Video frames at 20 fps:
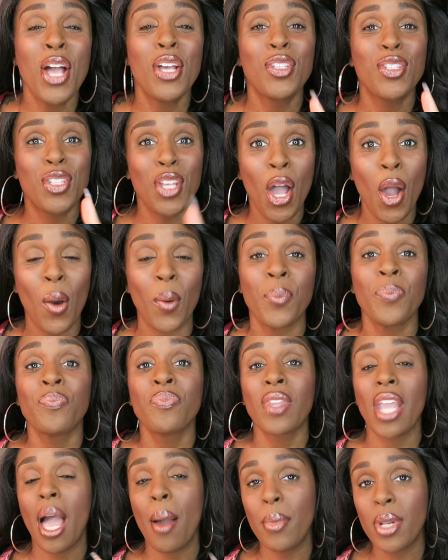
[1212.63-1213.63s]
So,
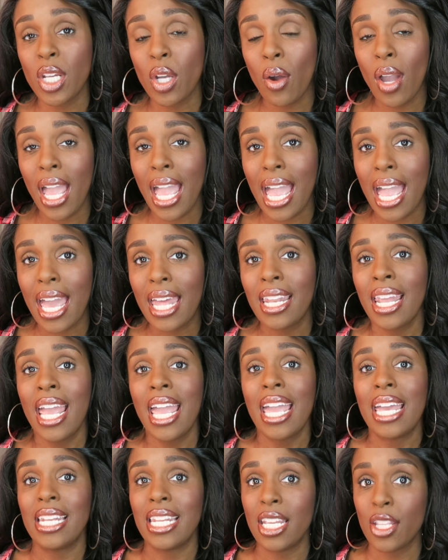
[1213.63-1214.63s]
I'm gonna go ahead
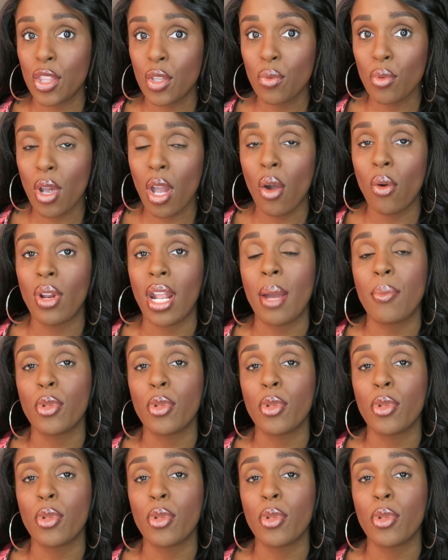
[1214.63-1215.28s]
and hit the road.